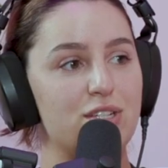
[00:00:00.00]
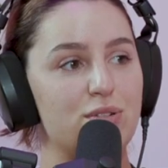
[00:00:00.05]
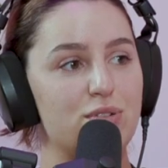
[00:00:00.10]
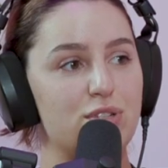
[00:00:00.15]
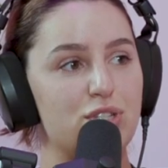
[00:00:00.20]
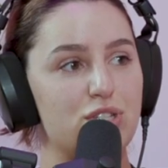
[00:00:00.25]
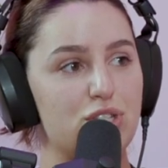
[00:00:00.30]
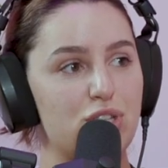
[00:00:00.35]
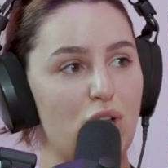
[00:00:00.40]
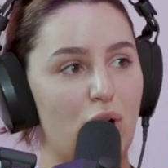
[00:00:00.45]
she
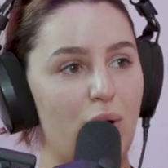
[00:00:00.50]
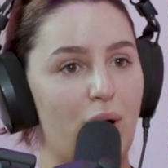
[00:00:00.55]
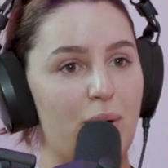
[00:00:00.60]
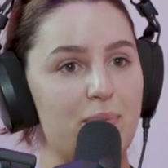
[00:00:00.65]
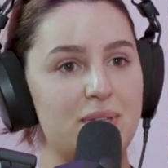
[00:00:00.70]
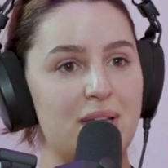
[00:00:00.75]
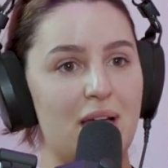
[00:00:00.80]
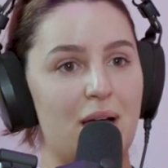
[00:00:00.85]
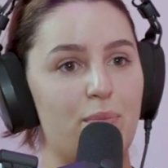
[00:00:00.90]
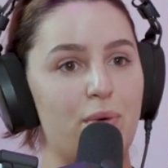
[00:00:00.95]
was so
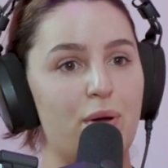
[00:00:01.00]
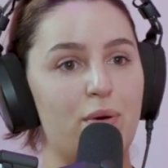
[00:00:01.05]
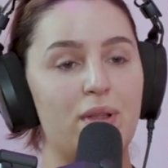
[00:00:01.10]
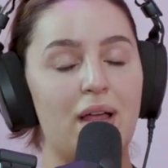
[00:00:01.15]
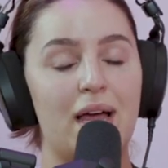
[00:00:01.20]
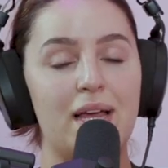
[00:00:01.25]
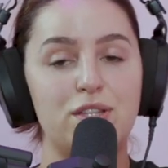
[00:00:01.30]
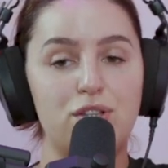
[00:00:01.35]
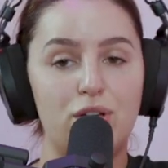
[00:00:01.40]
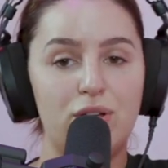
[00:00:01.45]
upset. And we were
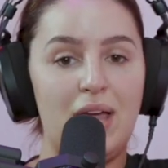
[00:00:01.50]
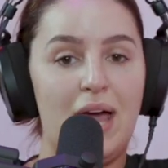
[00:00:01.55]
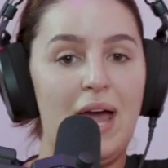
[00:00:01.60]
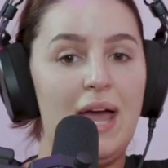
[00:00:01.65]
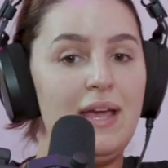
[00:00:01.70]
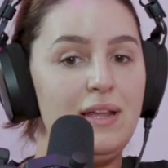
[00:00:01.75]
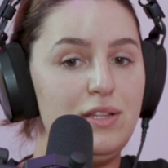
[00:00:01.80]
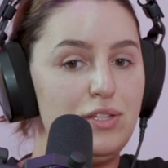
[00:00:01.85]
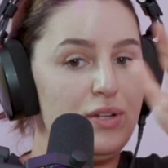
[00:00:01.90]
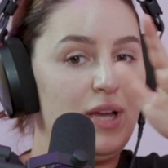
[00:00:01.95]
like, it's
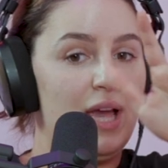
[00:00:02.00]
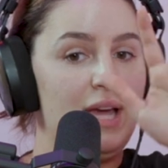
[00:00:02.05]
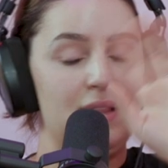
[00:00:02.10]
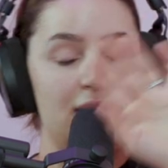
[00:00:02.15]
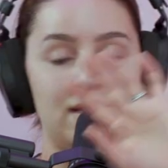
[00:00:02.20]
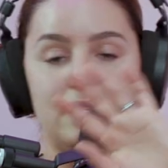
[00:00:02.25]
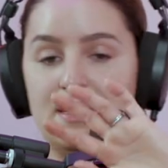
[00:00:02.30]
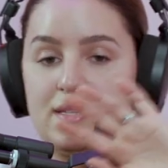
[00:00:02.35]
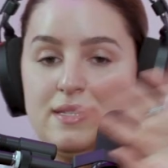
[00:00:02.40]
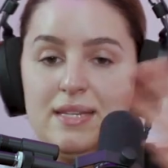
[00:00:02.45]
okay.
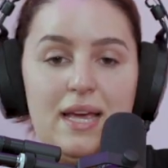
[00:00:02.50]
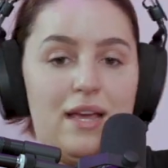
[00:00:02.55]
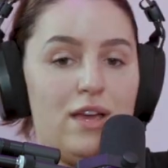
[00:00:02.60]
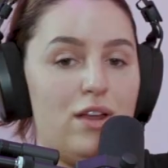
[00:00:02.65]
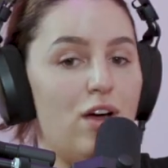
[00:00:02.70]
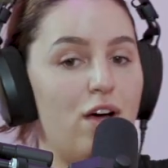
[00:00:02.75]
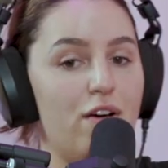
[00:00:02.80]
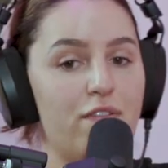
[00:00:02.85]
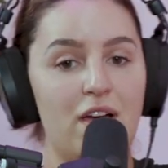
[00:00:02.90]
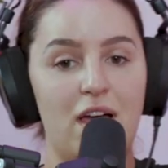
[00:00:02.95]
Let's take it off.